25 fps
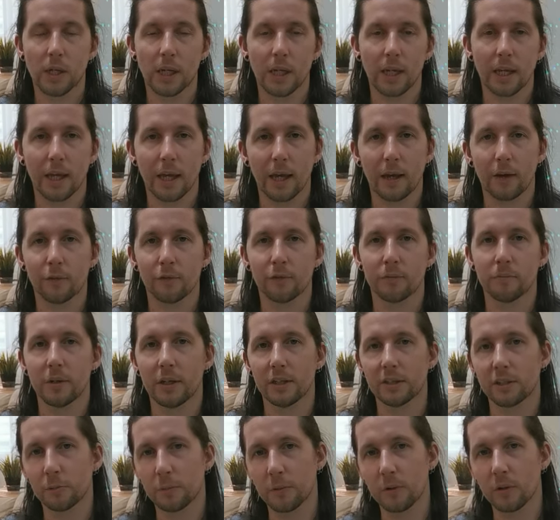we can get from
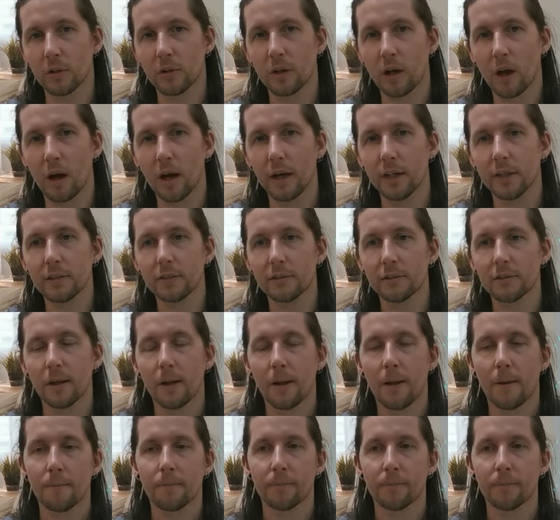our spirit guides.